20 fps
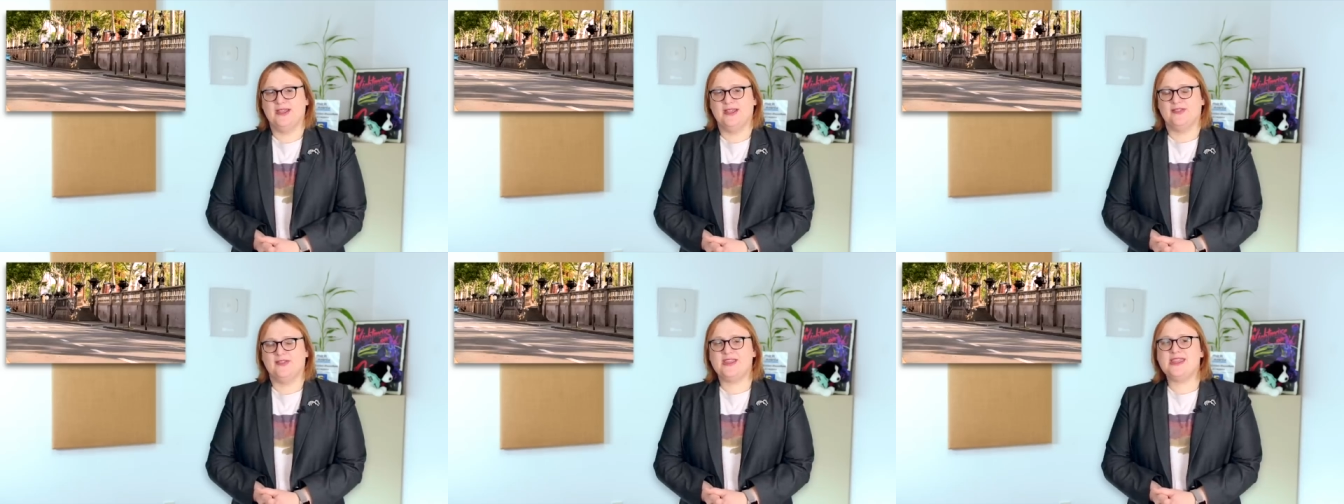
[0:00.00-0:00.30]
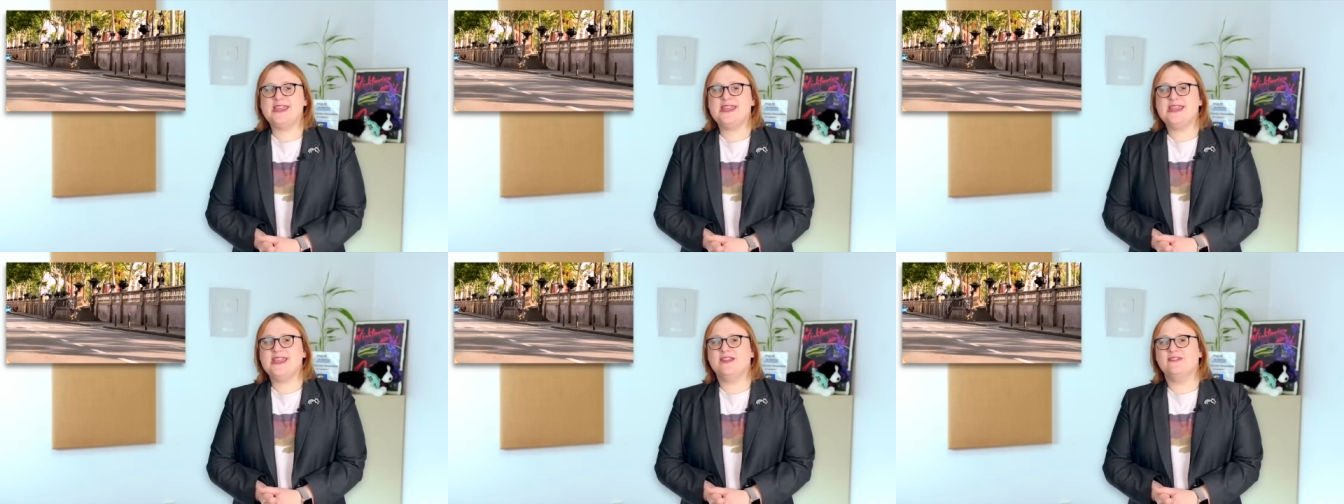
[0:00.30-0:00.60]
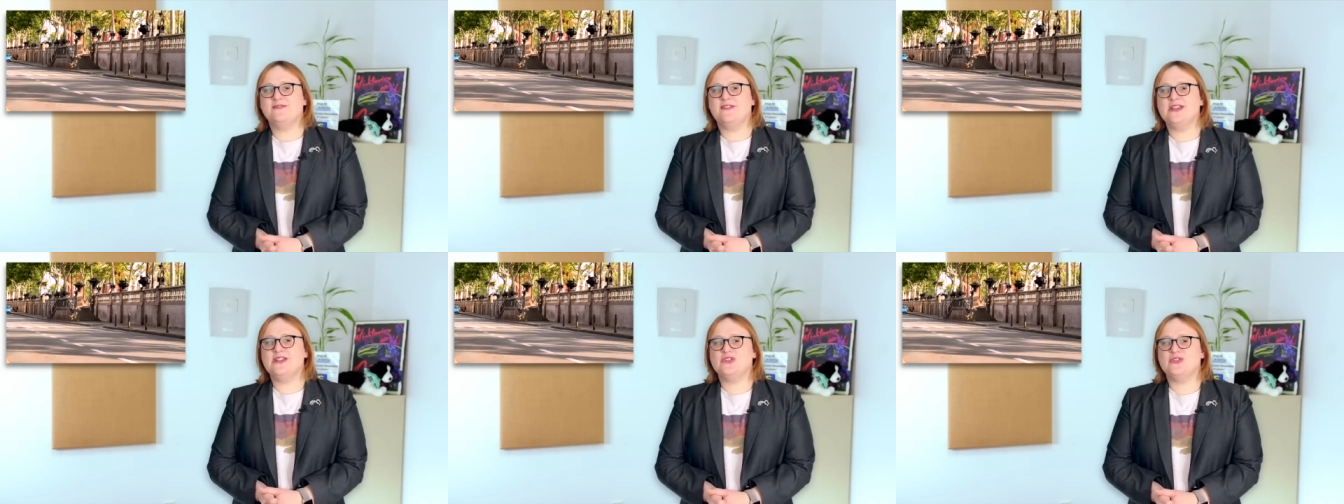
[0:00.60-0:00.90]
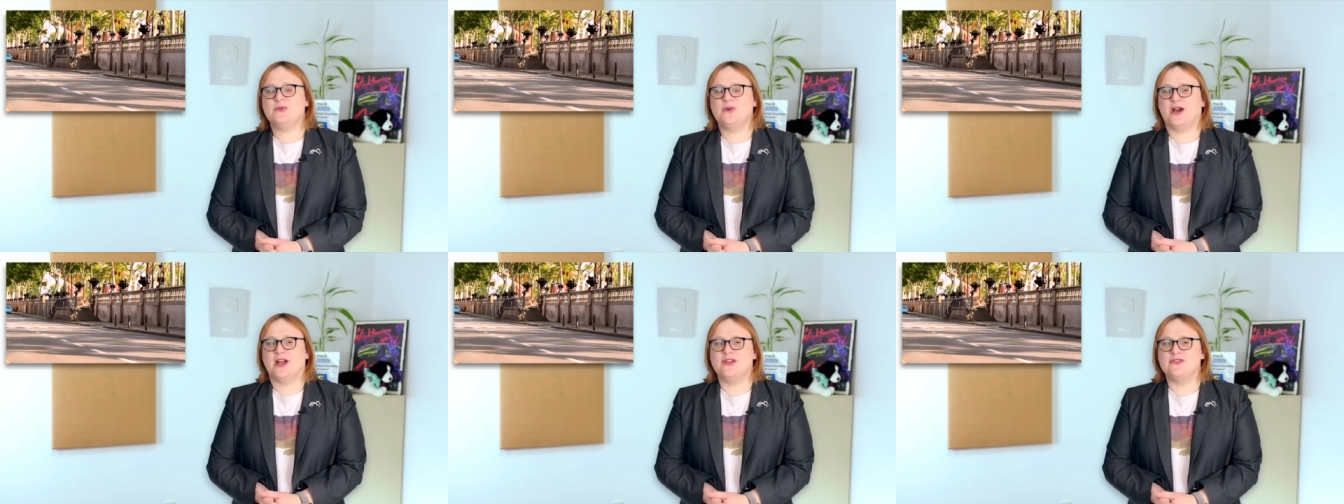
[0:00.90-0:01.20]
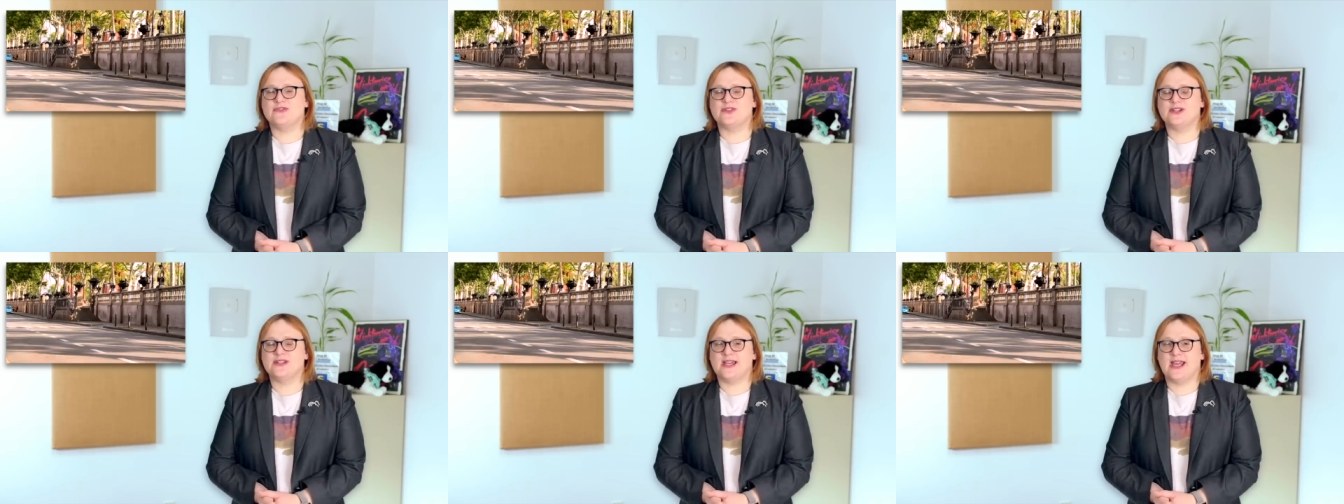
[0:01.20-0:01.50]
The
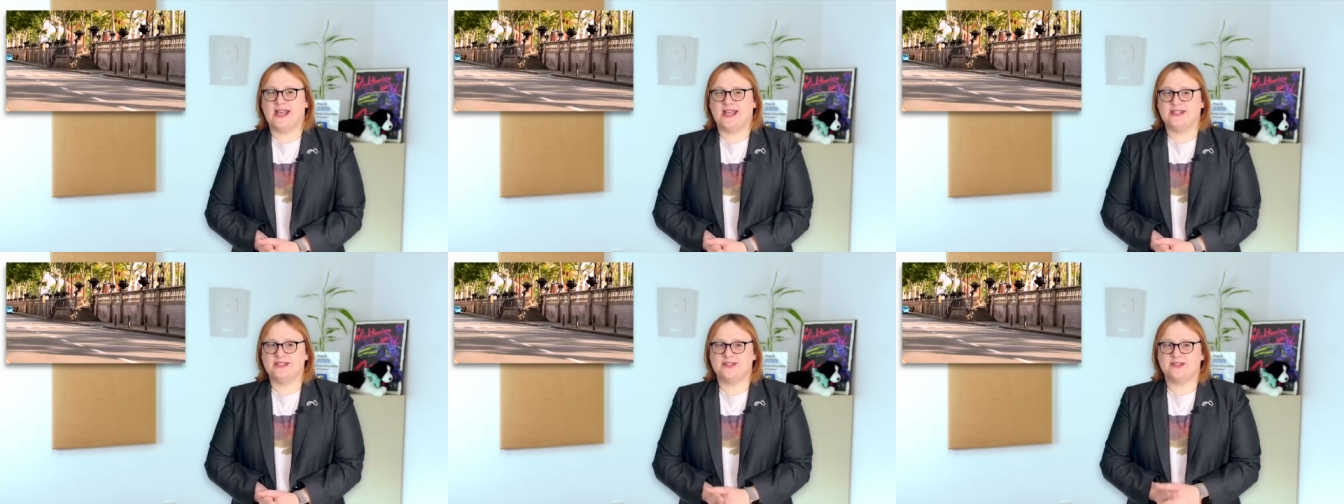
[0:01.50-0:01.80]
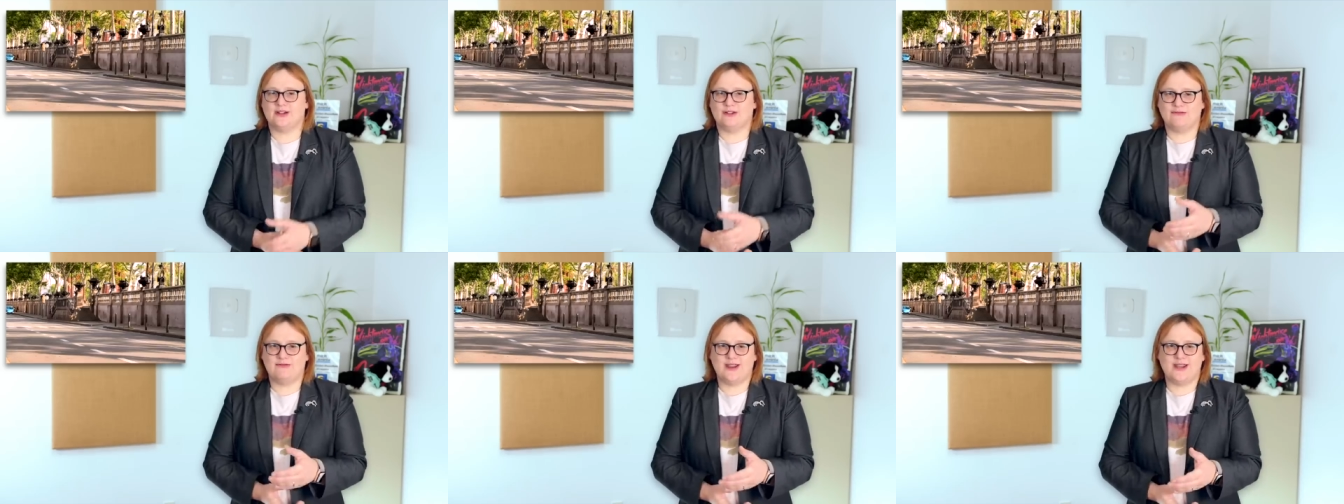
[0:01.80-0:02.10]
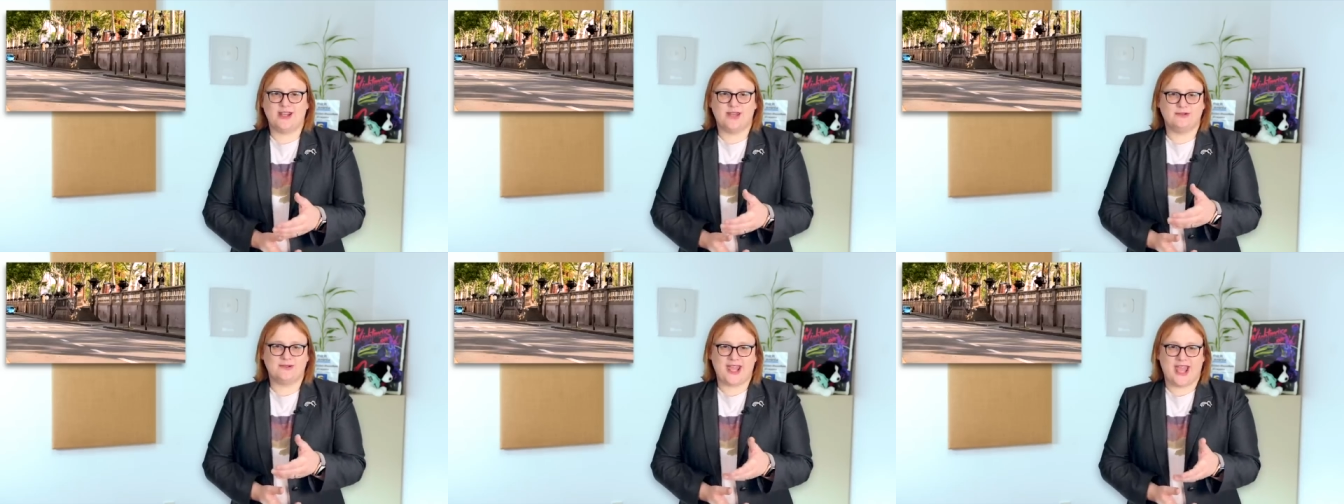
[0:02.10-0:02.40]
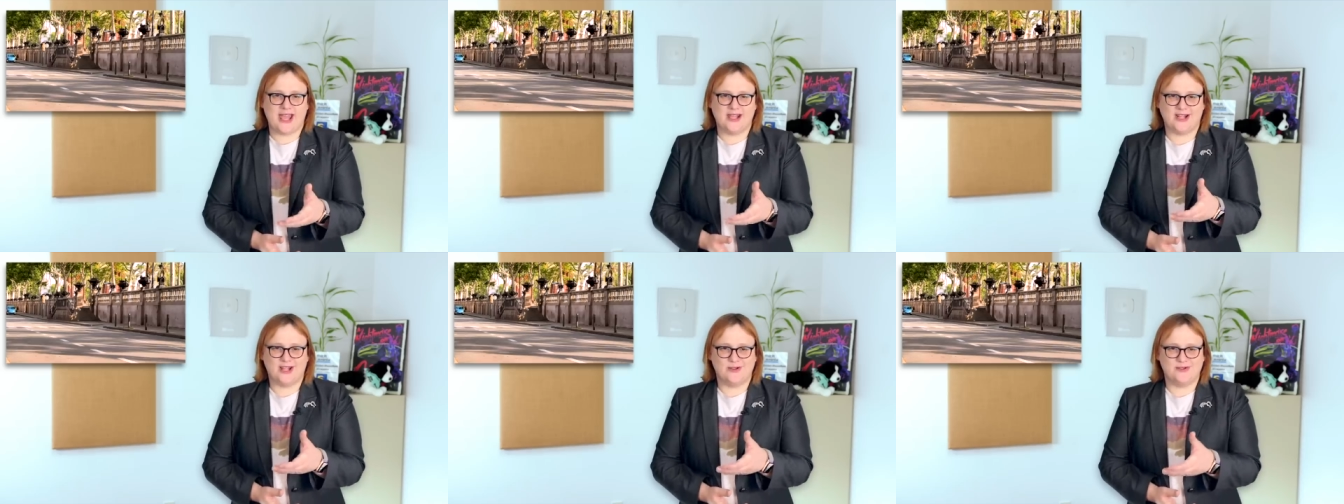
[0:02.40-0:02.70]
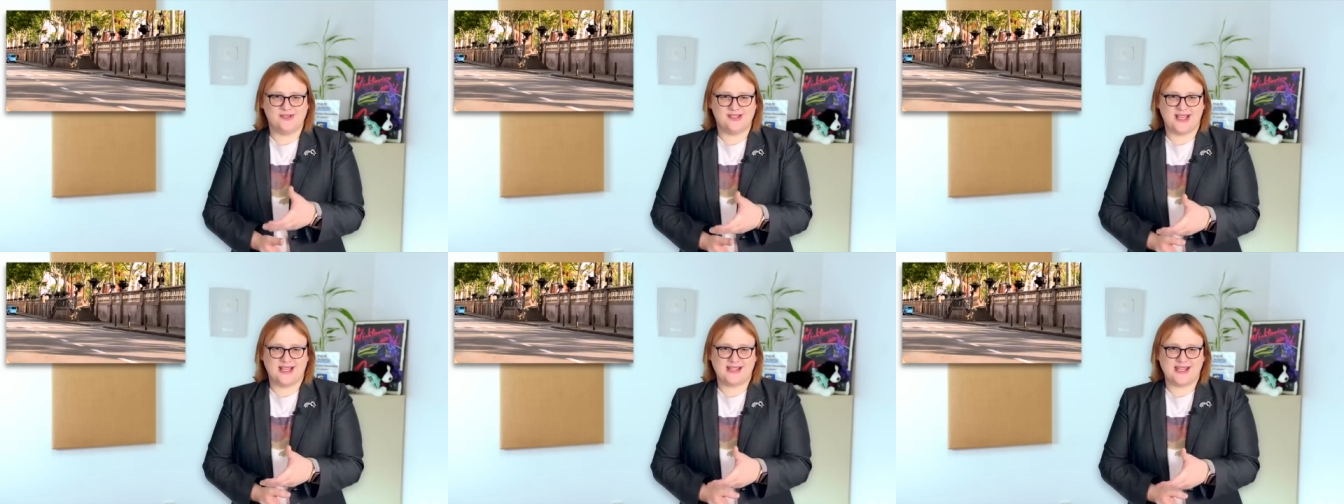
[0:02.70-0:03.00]
ENV200 and Renault
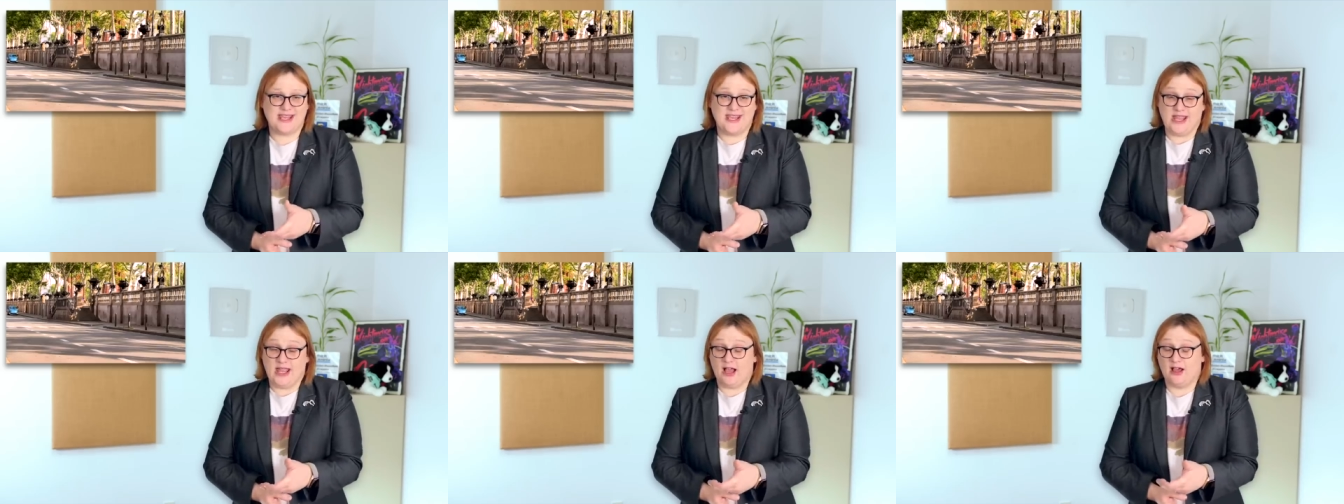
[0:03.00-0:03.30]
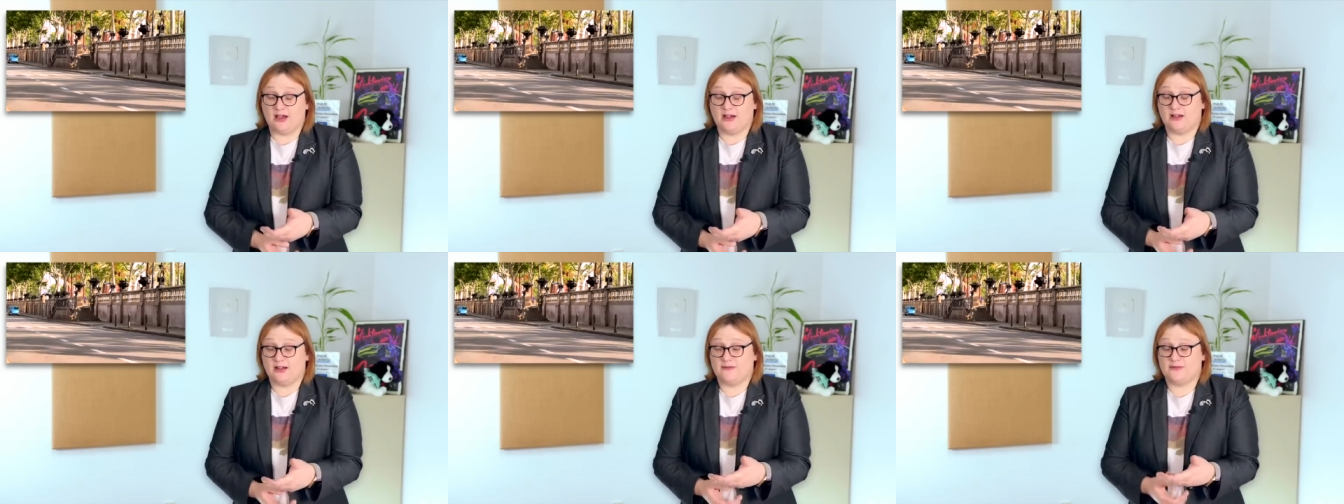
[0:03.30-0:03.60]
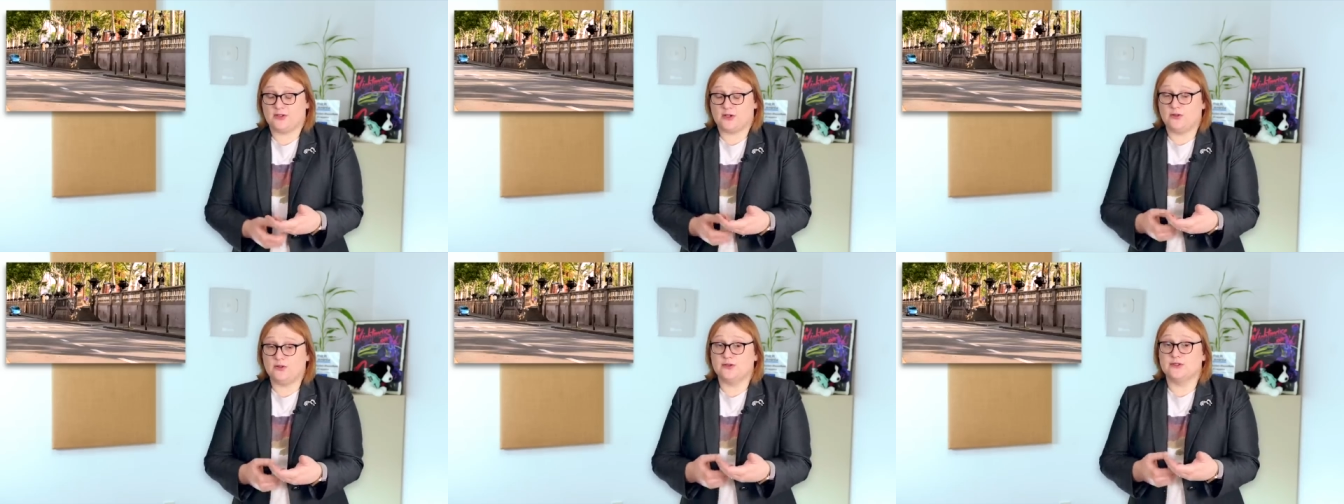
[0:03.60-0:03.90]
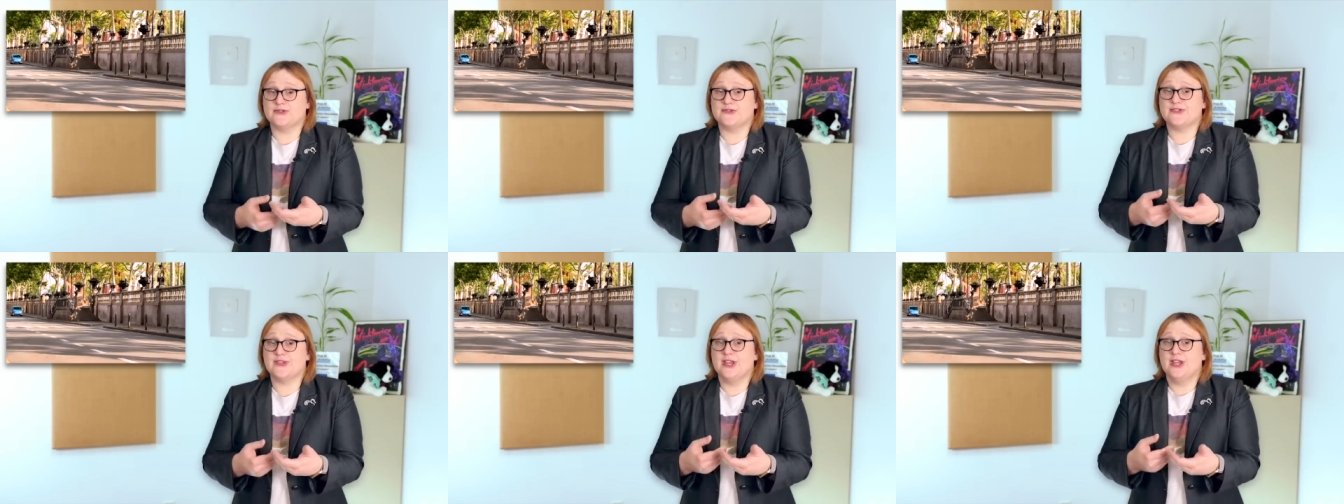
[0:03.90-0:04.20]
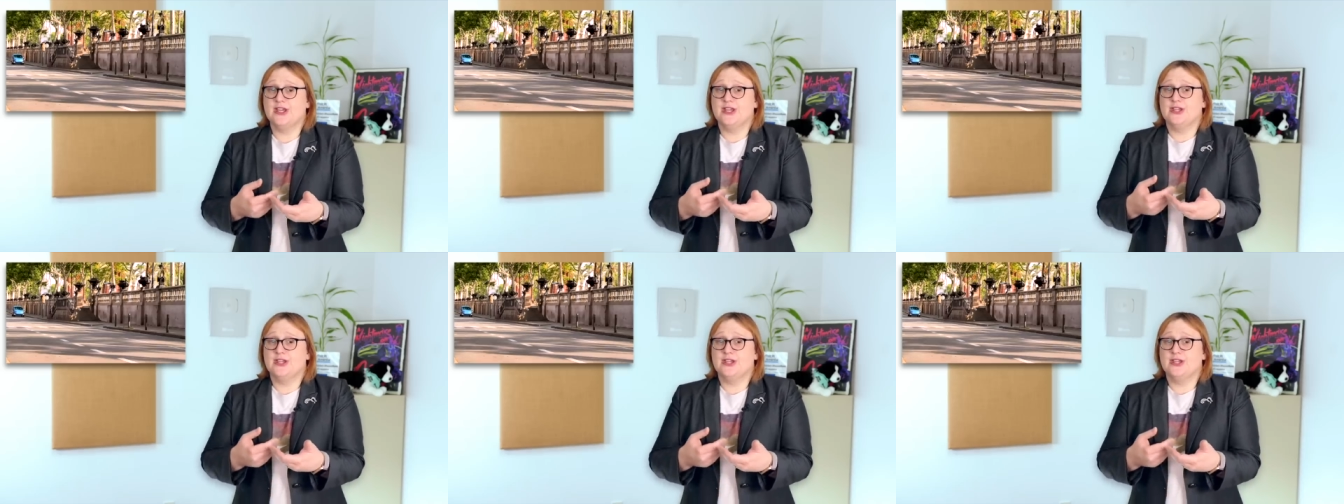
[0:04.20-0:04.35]
Kangoo ZE are, of course,